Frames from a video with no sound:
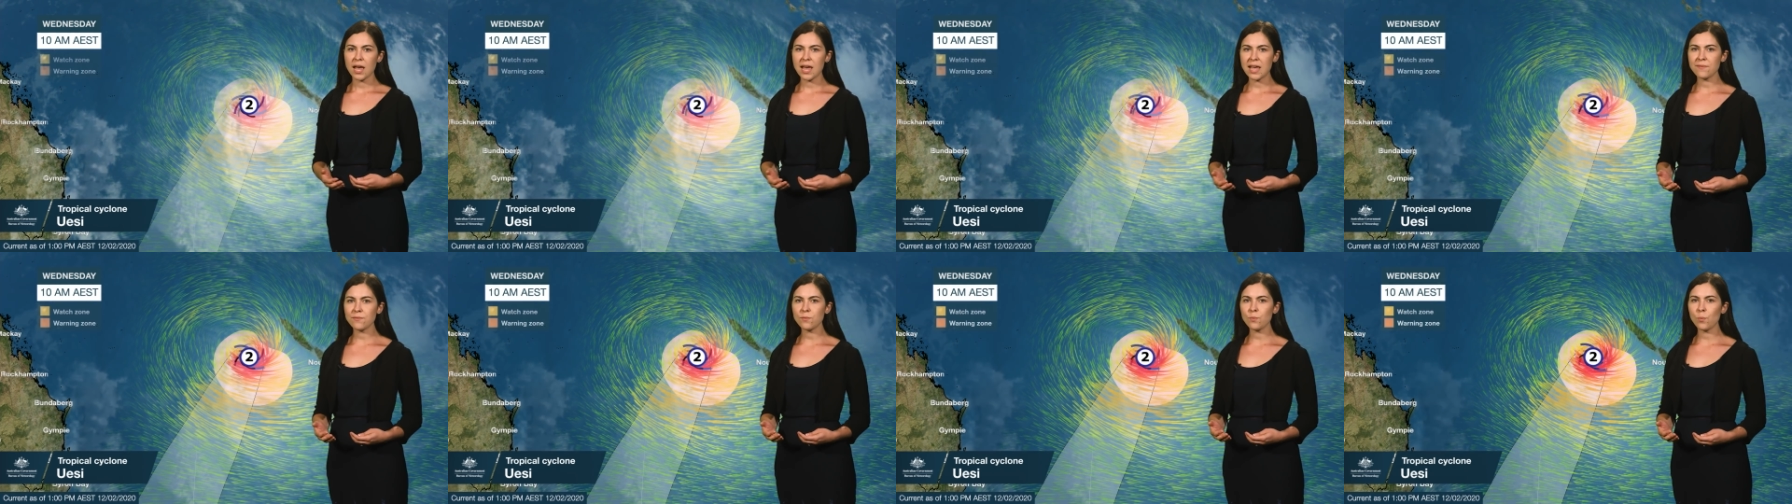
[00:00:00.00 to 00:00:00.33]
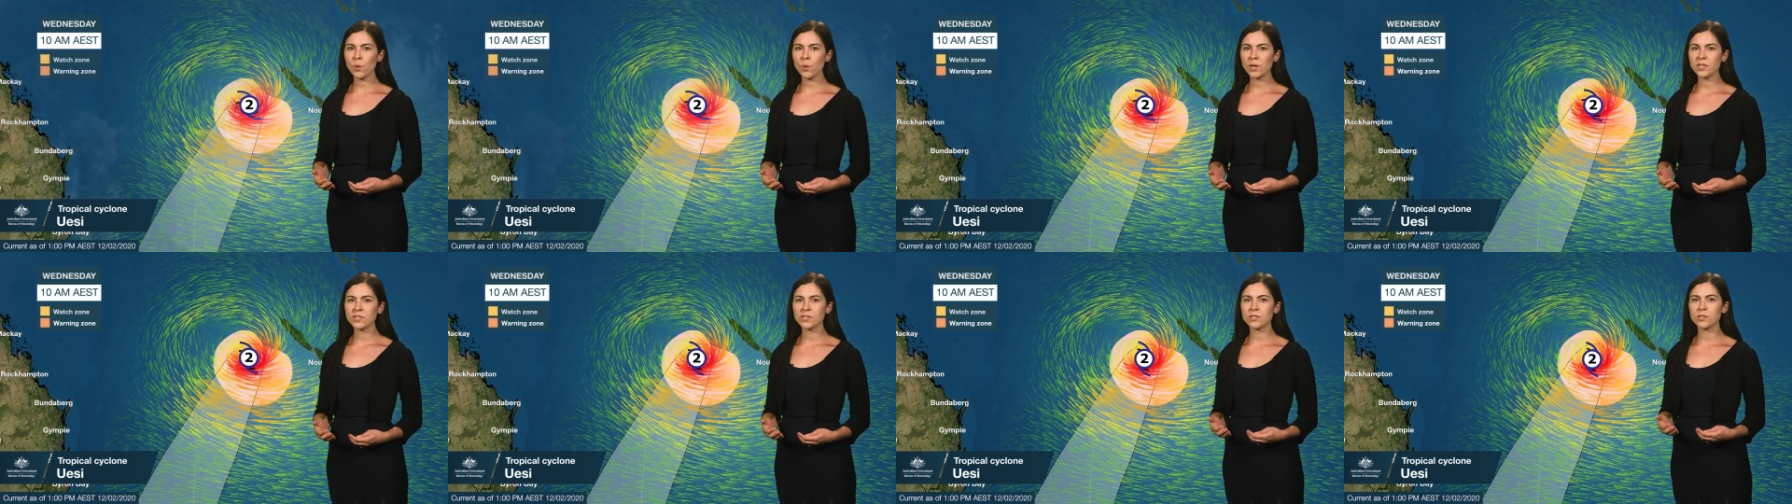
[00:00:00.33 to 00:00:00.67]

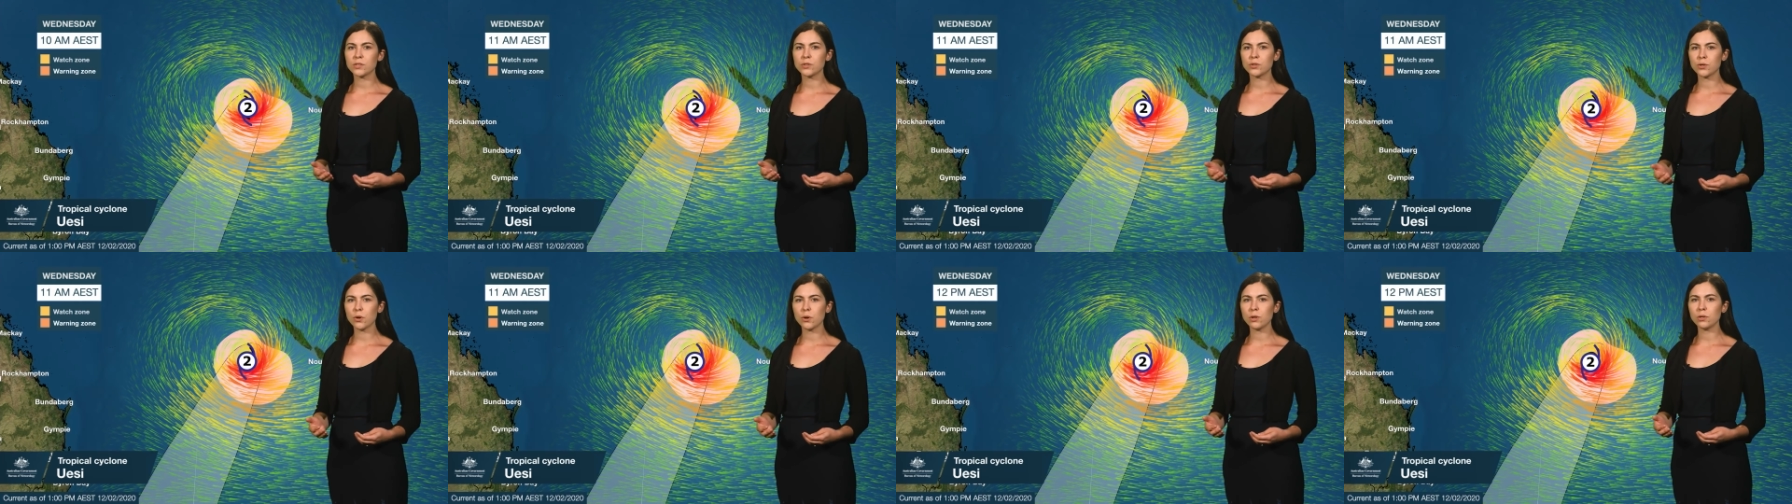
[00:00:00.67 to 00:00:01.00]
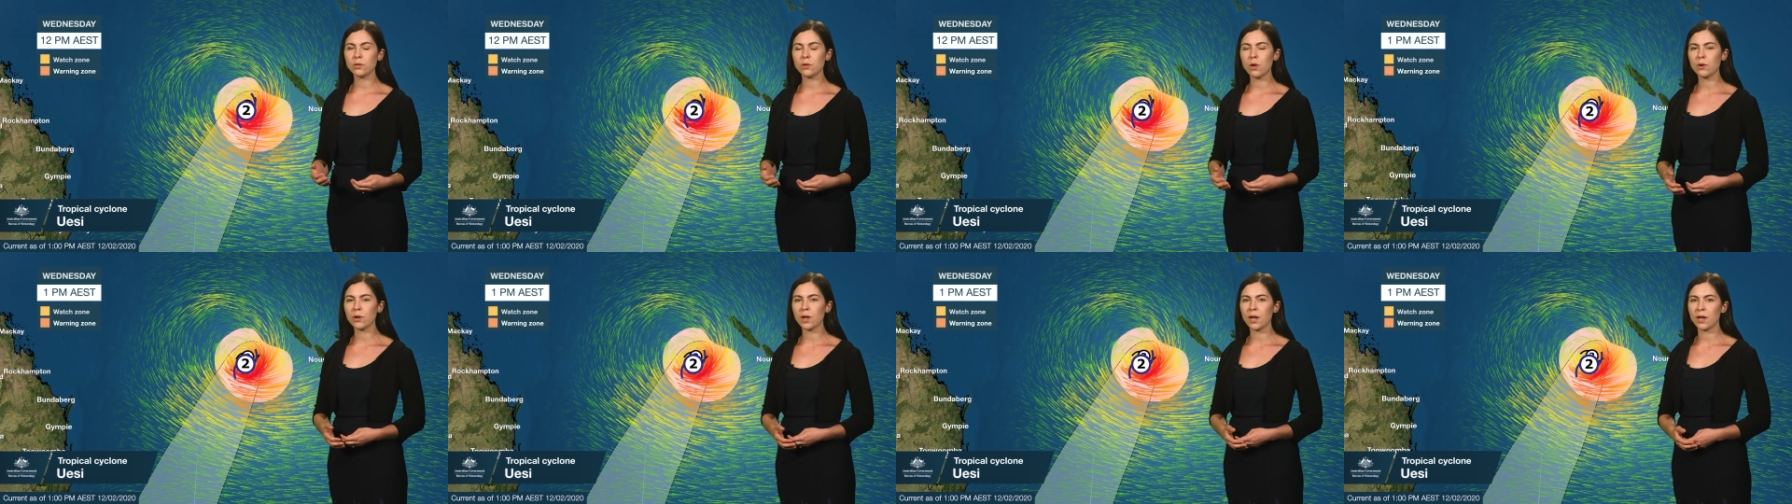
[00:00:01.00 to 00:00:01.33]
Even once no
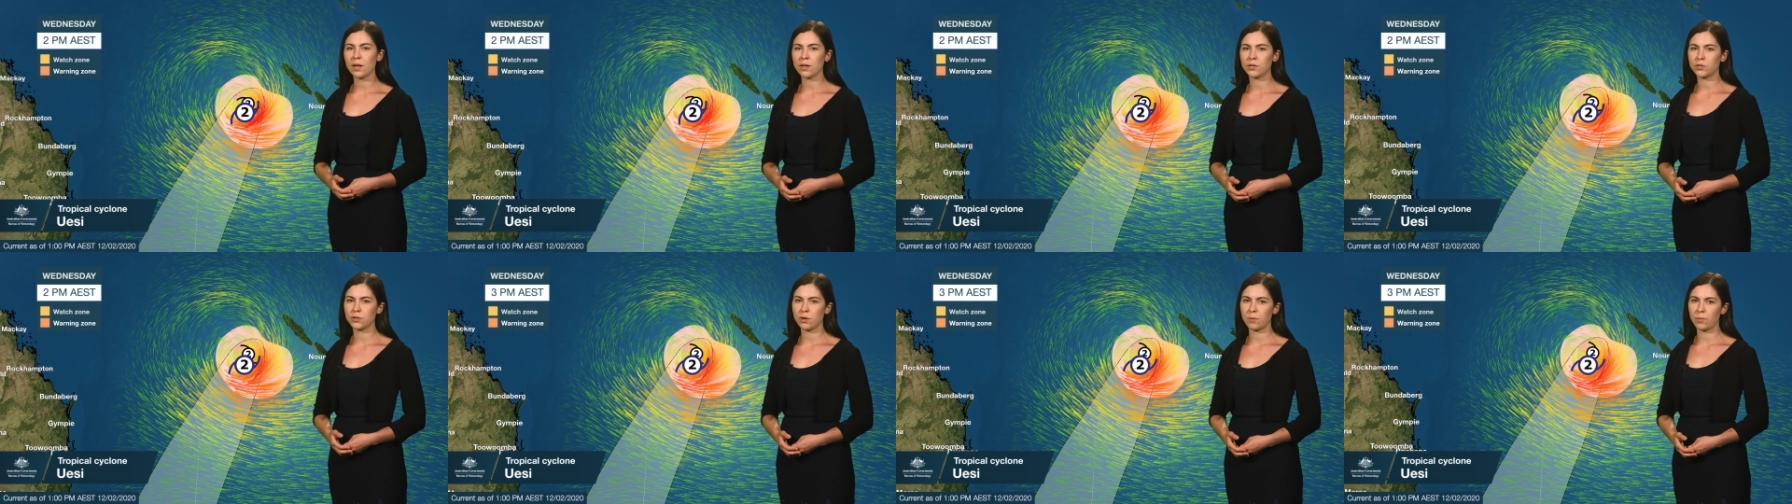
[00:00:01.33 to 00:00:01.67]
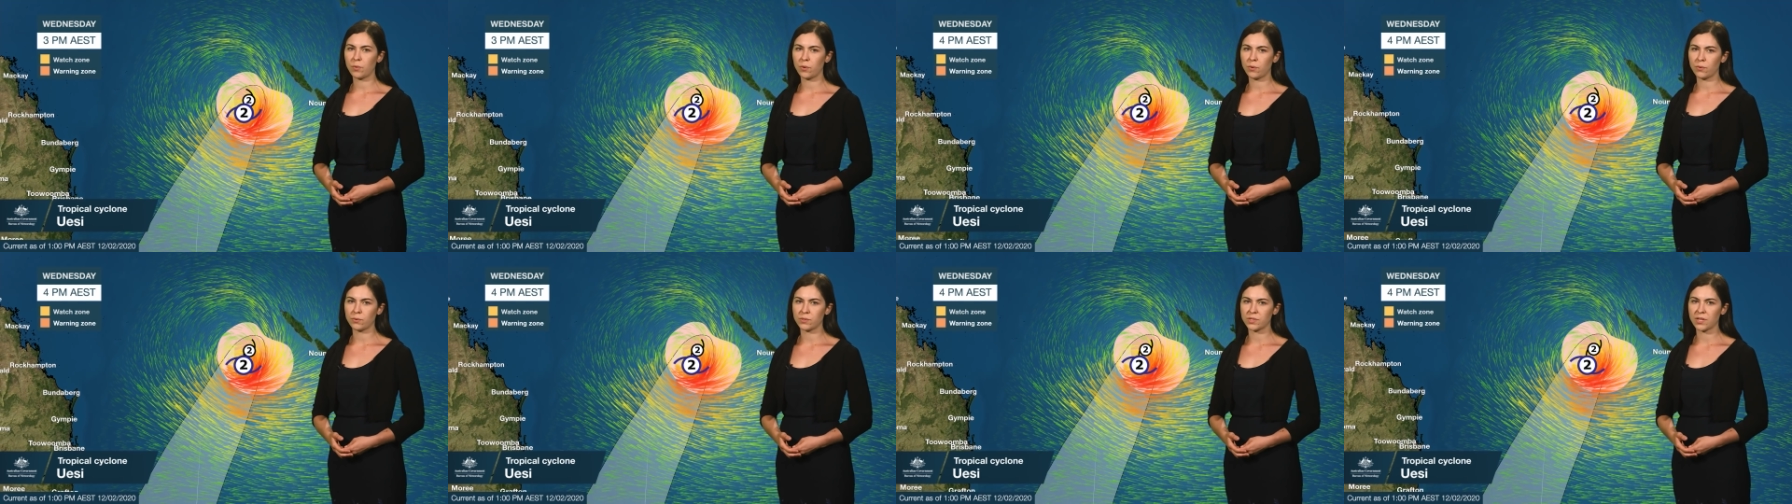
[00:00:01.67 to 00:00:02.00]
longer a
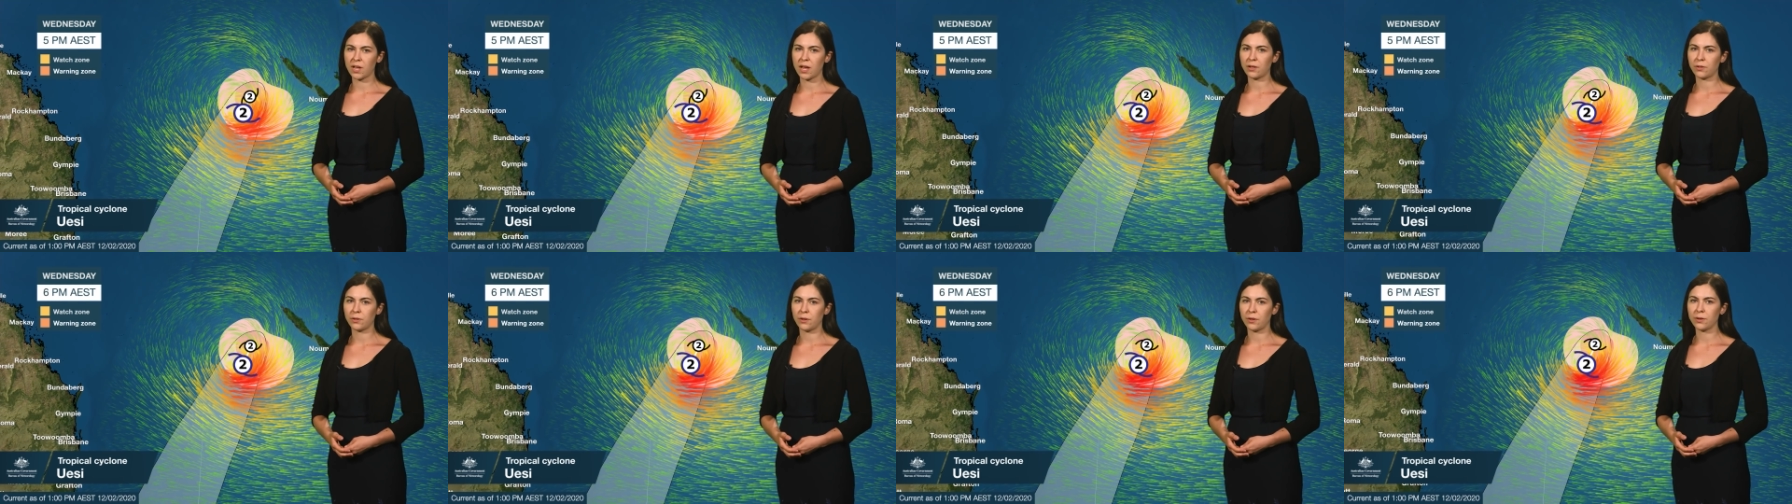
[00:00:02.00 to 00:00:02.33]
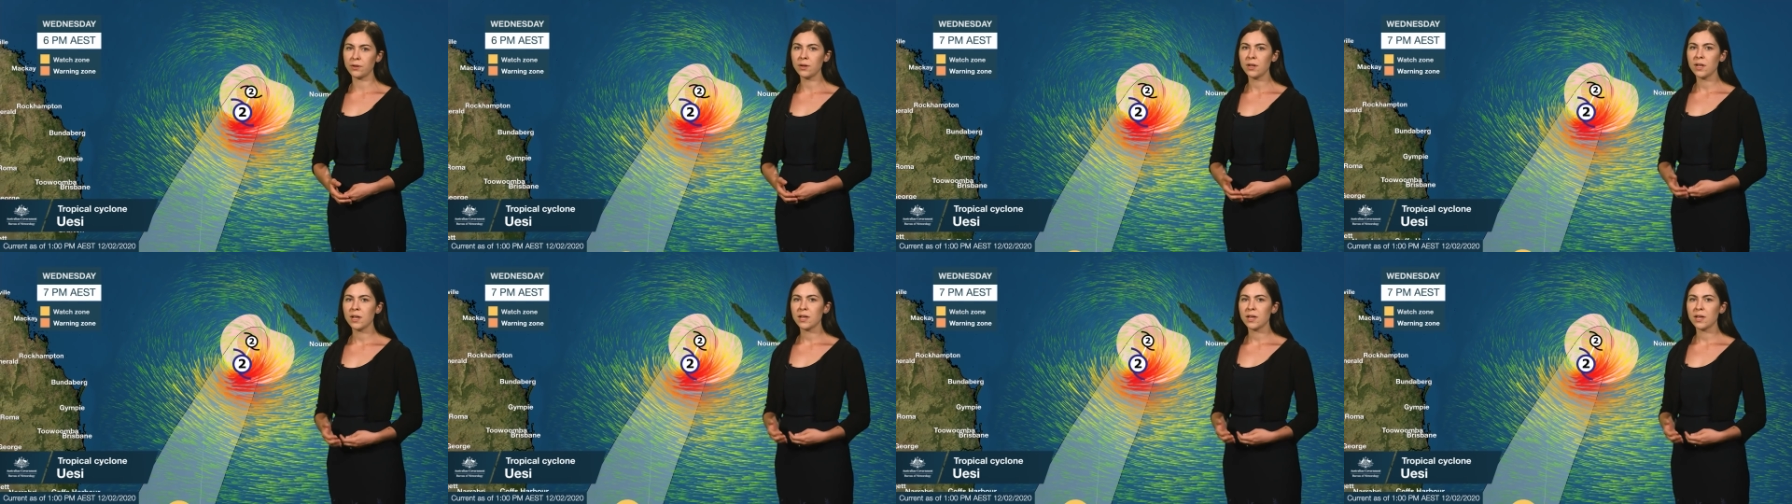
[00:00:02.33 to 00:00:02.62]
tropical cyclone,